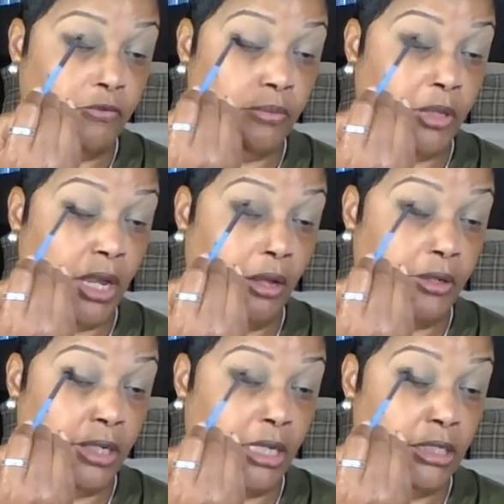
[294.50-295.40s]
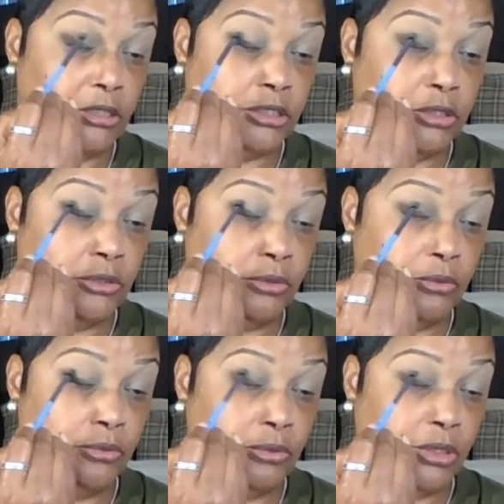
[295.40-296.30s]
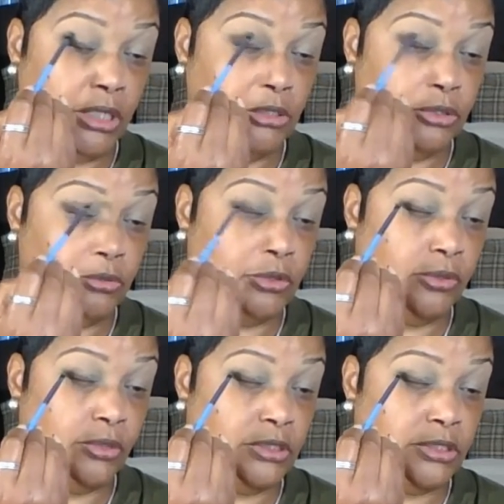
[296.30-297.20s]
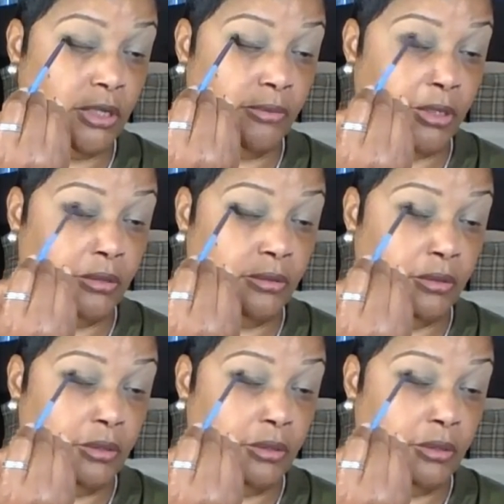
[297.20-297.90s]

from the outer edge to into the crease area.